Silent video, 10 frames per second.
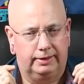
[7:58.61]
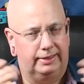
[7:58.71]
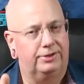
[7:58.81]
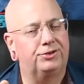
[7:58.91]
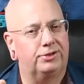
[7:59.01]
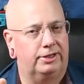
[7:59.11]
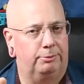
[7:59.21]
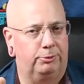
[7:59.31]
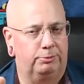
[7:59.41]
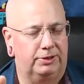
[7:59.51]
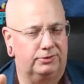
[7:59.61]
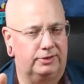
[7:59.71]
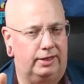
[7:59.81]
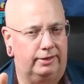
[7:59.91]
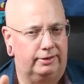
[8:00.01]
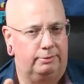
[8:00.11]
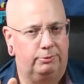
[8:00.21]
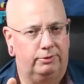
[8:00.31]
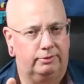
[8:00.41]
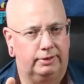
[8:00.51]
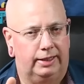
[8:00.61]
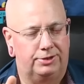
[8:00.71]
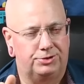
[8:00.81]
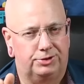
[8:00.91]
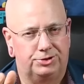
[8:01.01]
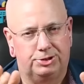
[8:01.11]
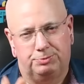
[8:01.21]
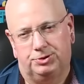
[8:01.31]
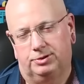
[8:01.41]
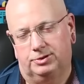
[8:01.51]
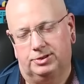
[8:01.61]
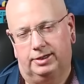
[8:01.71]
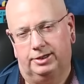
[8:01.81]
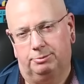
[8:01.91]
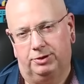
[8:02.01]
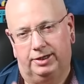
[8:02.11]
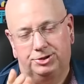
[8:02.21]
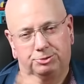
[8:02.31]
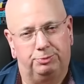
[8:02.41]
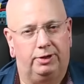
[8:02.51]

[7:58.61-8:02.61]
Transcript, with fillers: it is a number, but it's not a number in ancient Egyptian, it's not a number in ancient